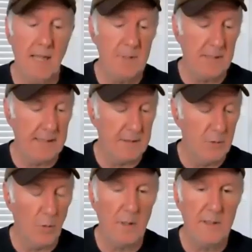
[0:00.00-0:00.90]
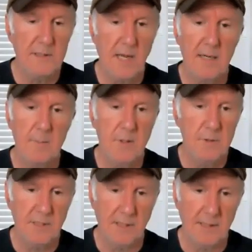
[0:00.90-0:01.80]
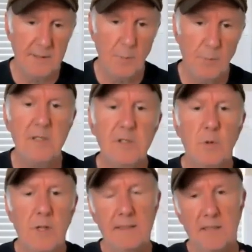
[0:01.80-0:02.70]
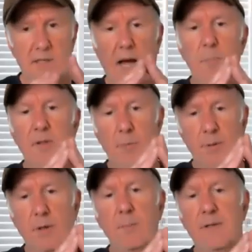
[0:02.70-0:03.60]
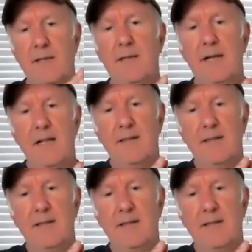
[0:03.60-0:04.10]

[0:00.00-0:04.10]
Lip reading: to emulate New Orleans kind of music. So Beatles were like the top of the pyramid.